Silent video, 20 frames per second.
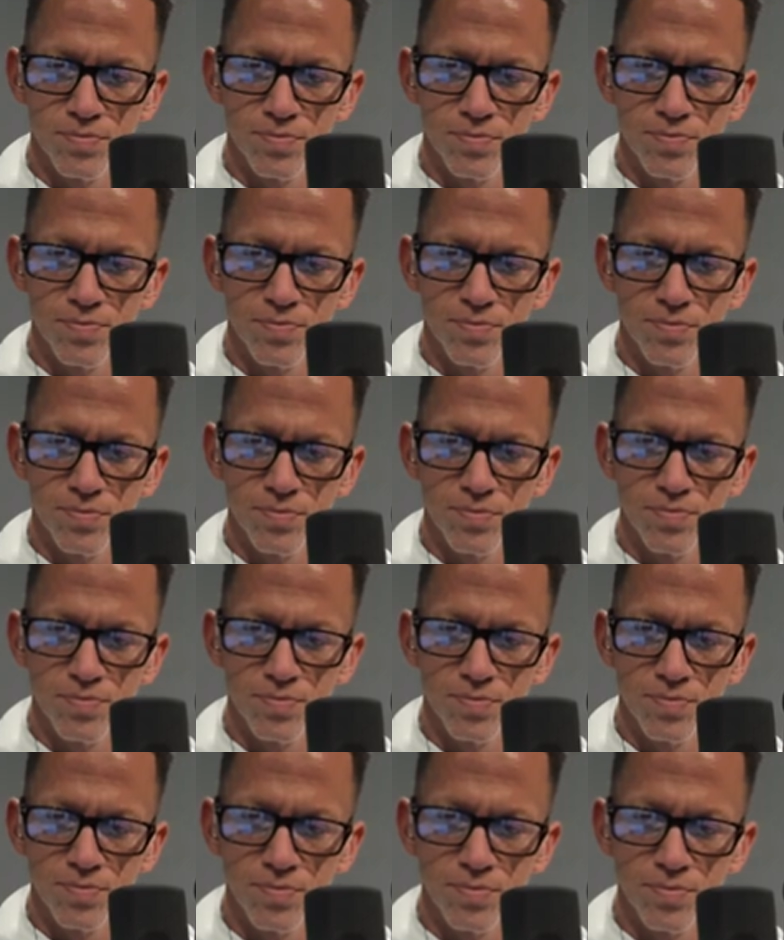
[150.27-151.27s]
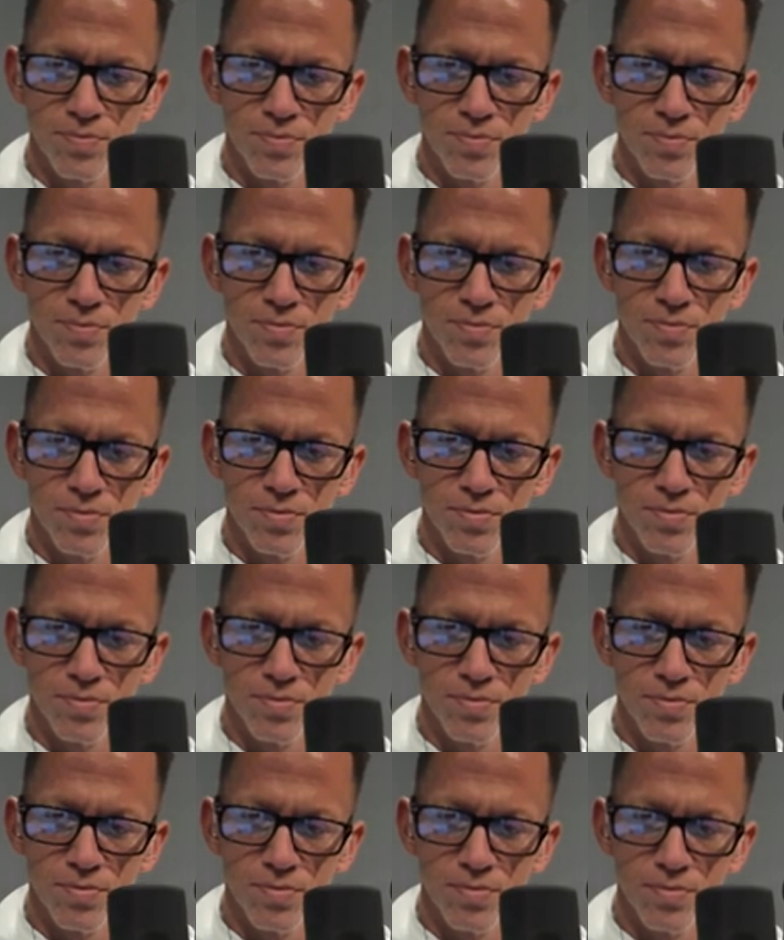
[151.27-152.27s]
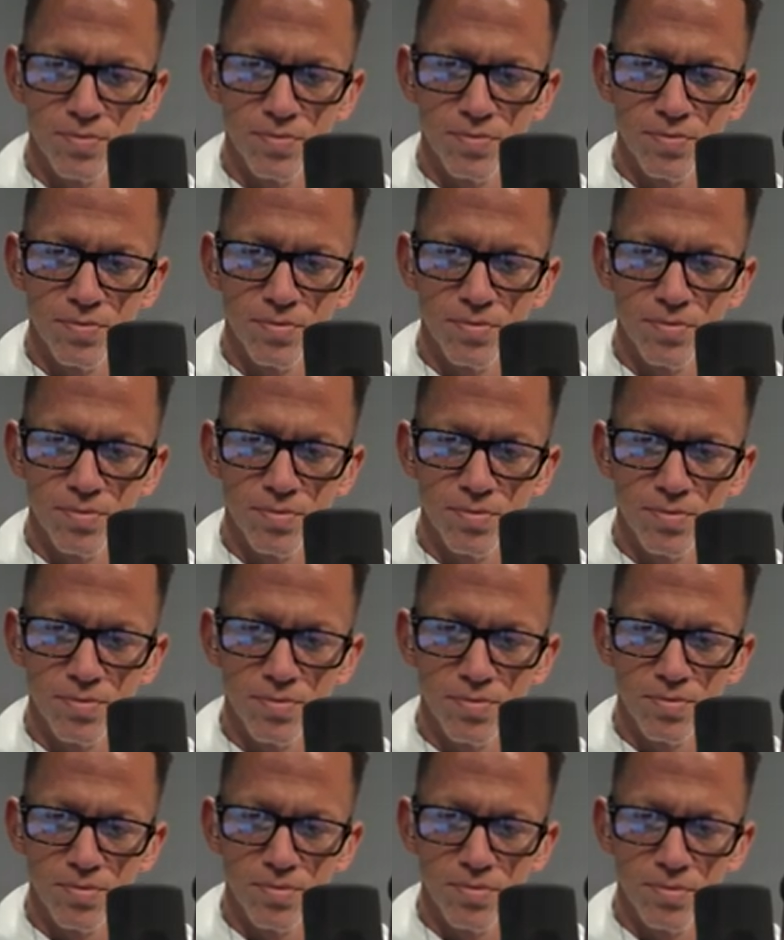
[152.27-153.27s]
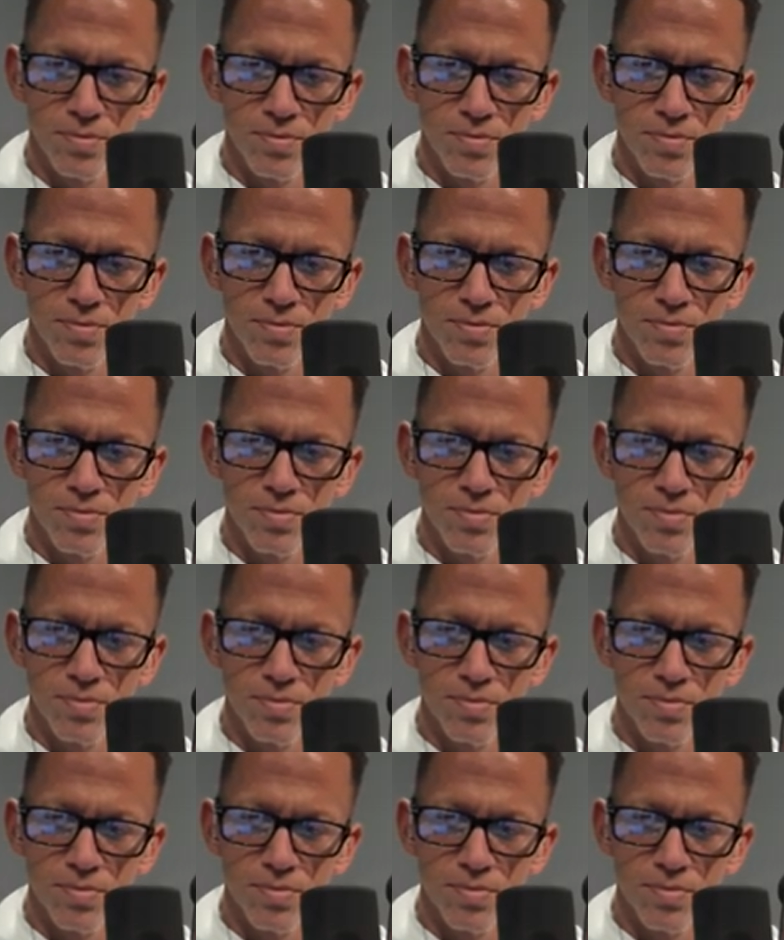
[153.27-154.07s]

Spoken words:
(silent)